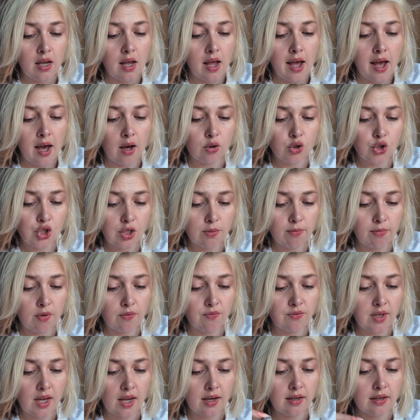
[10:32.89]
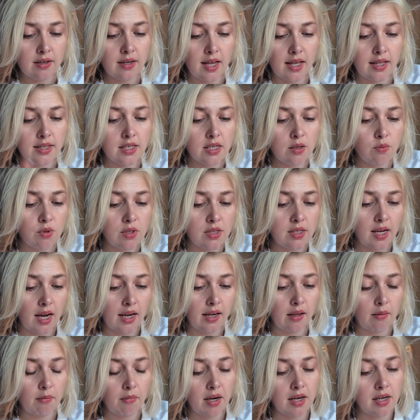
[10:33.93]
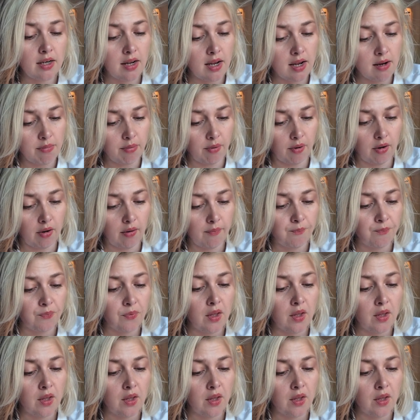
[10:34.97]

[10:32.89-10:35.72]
How she moved in. Nancy was dating my neighbor.